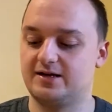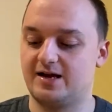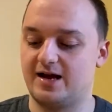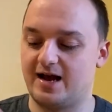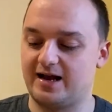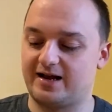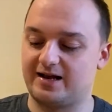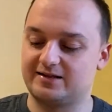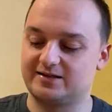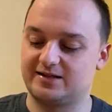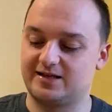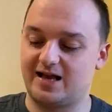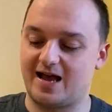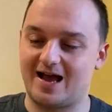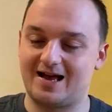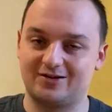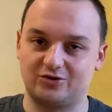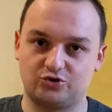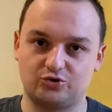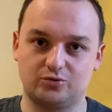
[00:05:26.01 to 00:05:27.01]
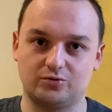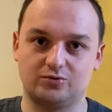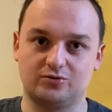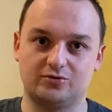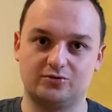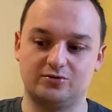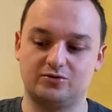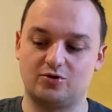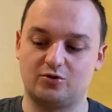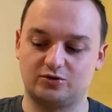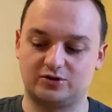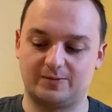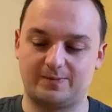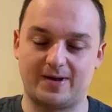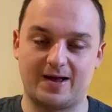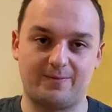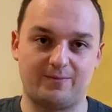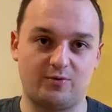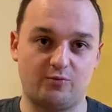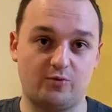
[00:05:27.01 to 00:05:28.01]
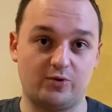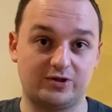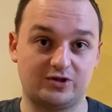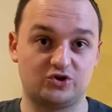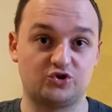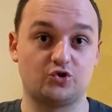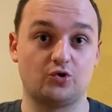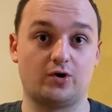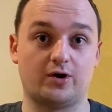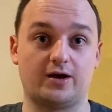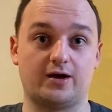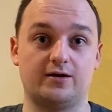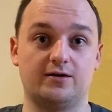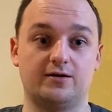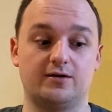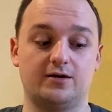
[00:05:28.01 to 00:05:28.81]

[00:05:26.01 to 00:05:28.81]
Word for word: against the actual Dr. Pepper with sugar,